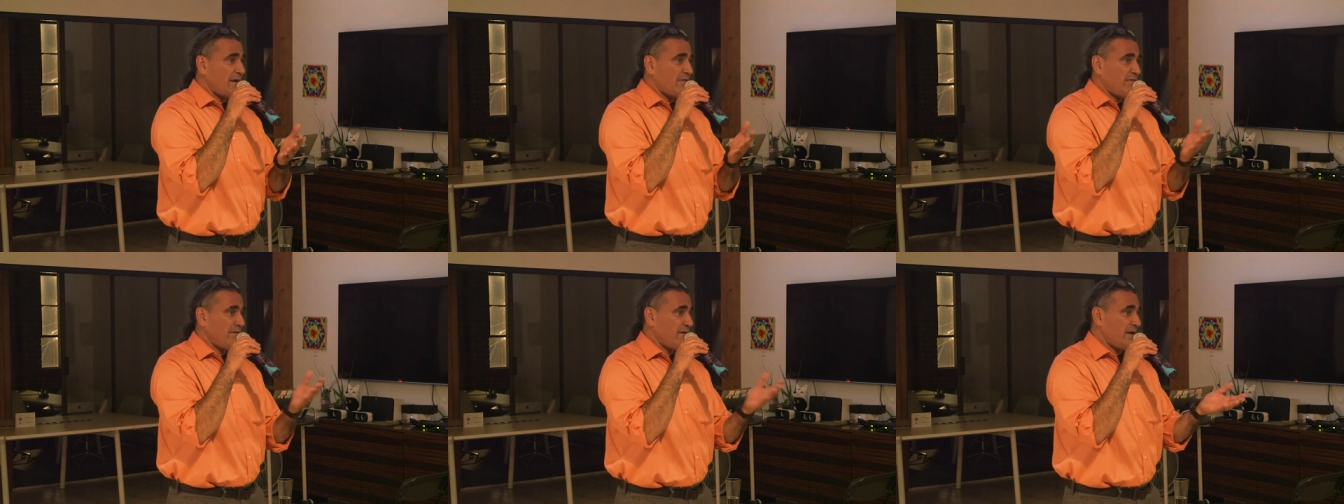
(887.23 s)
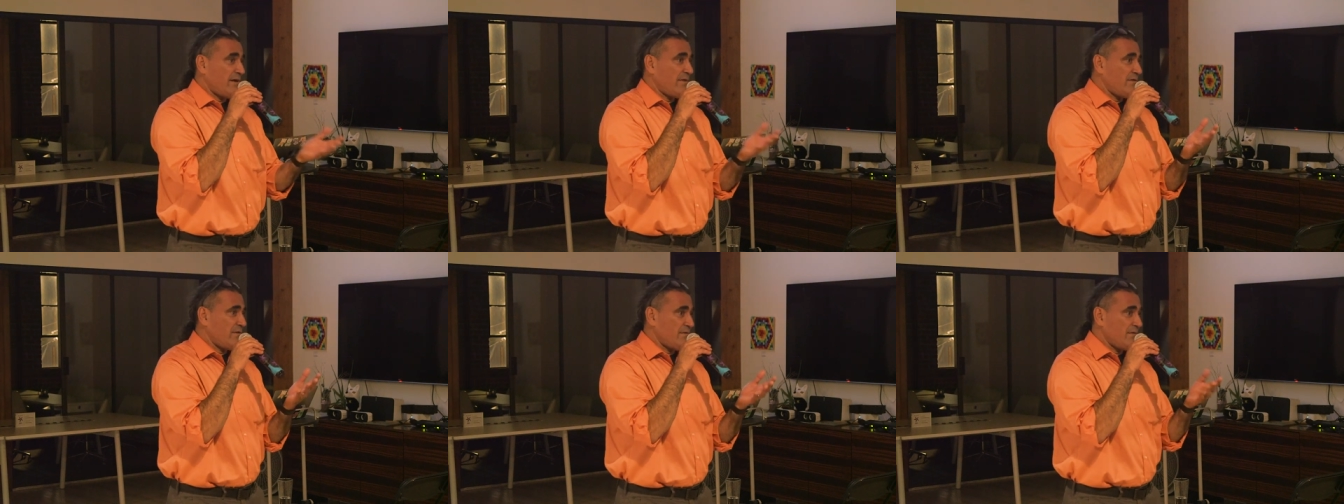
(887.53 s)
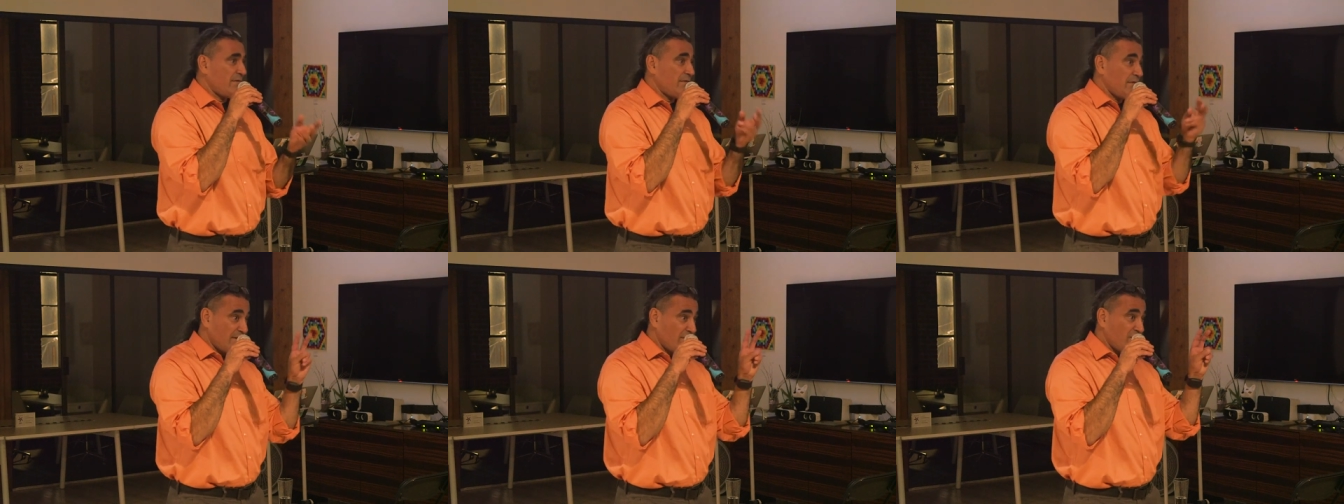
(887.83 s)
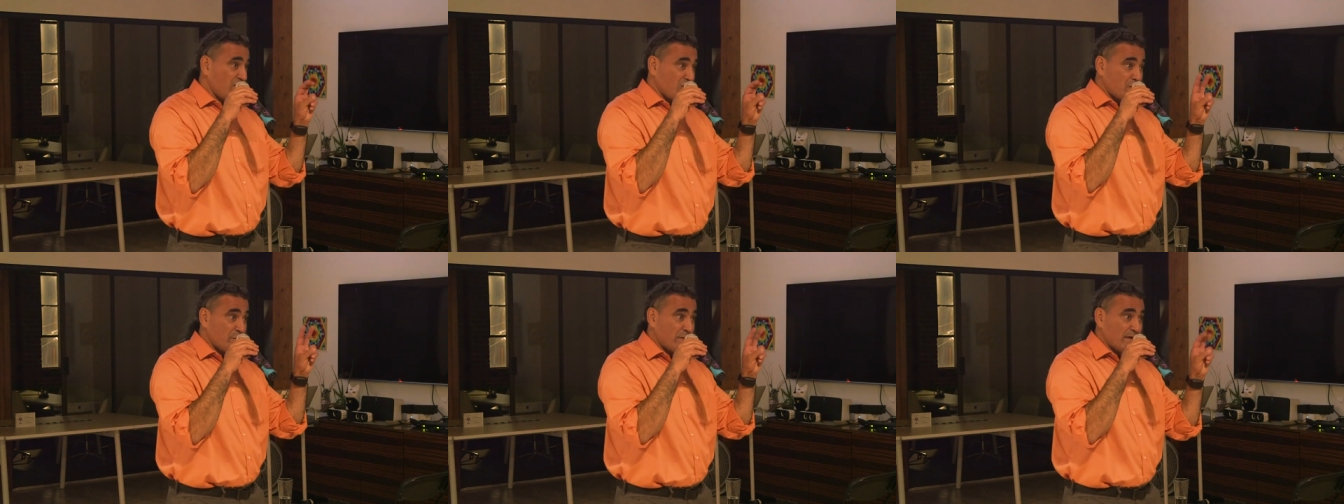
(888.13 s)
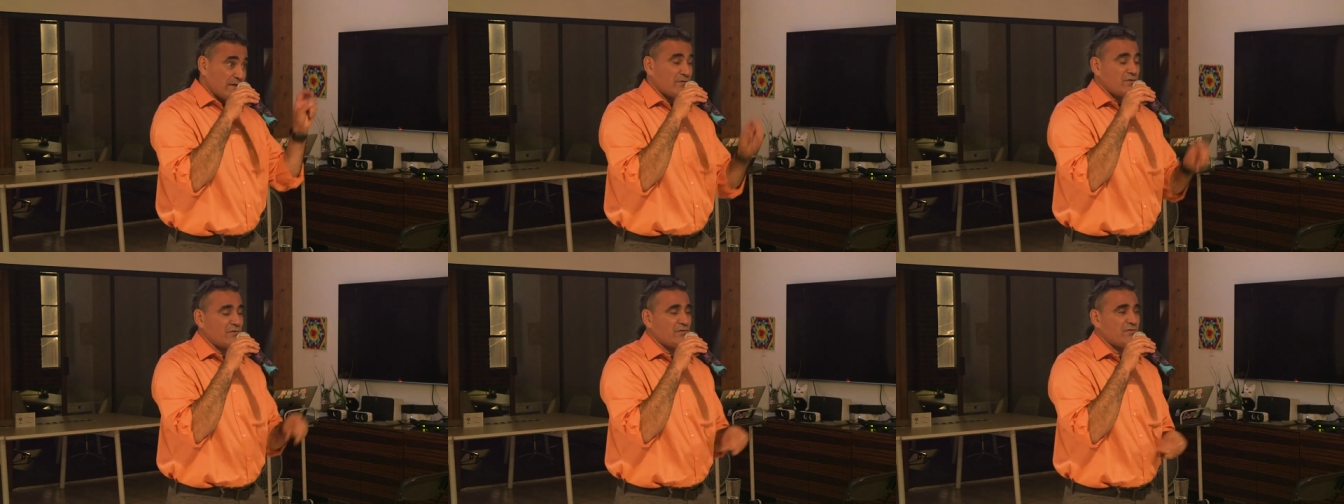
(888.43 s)
every other
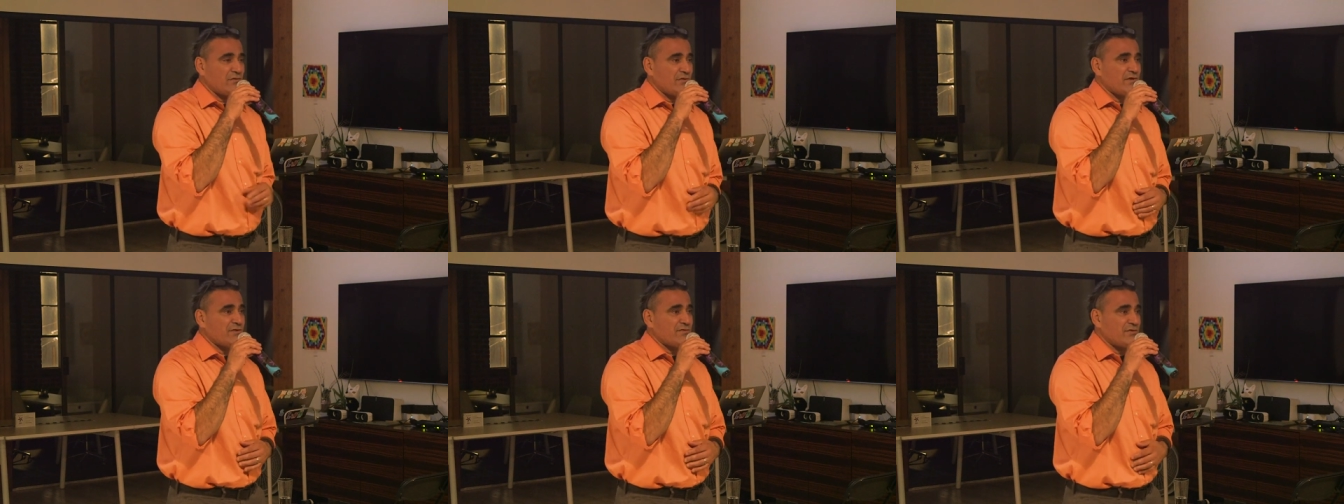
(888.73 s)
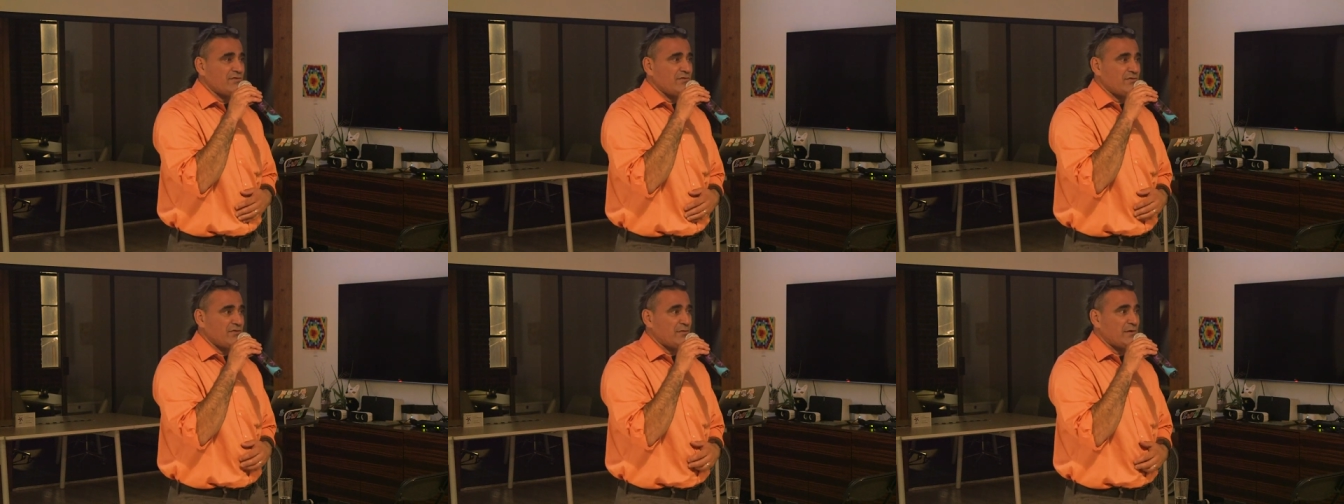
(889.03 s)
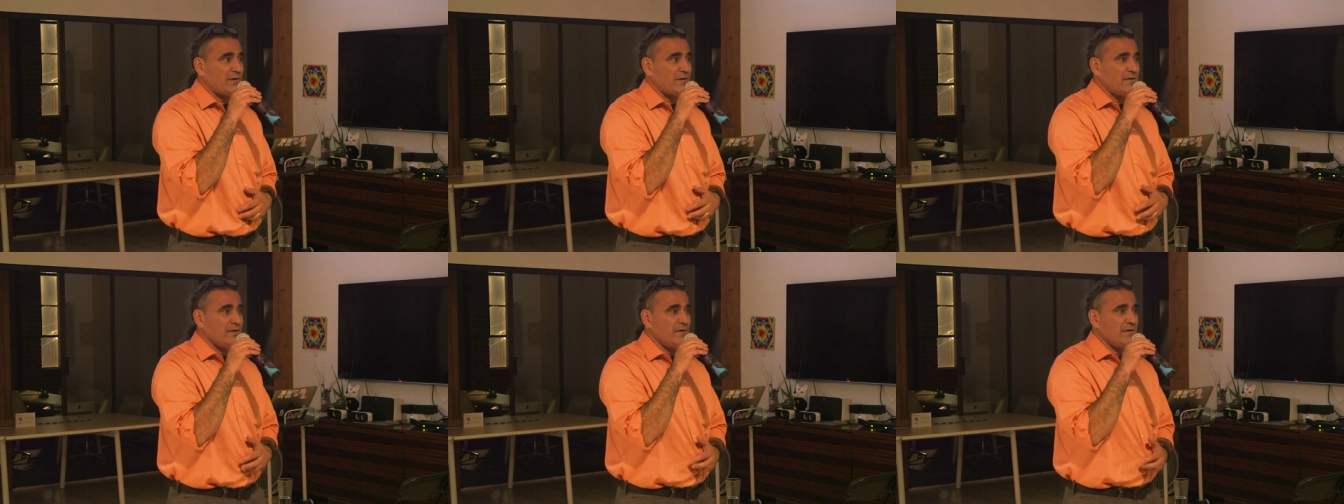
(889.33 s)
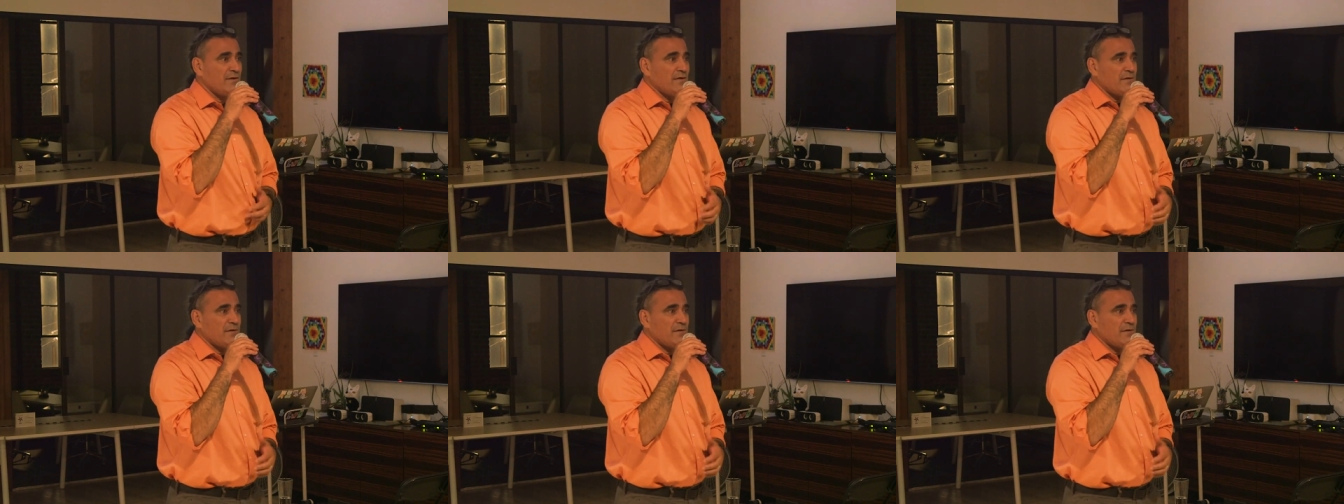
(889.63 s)
human who's listened to it.